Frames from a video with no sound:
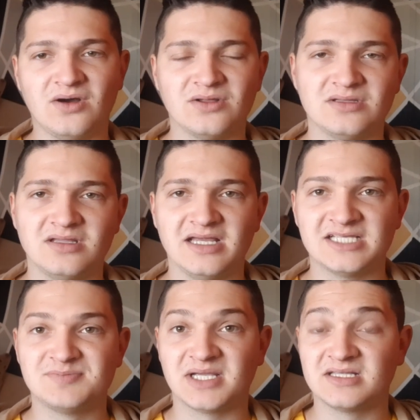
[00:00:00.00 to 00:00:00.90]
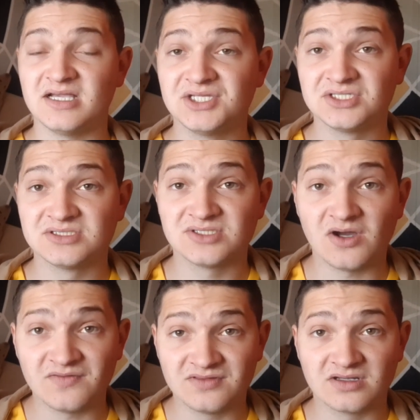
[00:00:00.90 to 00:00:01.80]
on the expectations
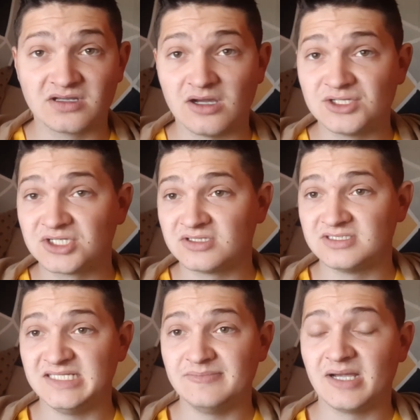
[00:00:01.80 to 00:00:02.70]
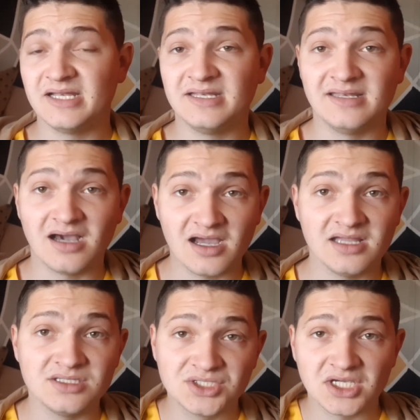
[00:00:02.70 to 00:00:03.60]
of the coach because he made
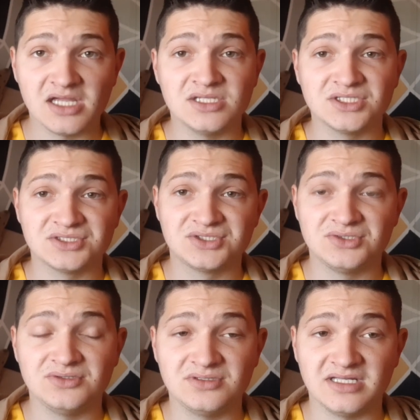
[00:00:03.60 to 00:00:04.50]
nine changes to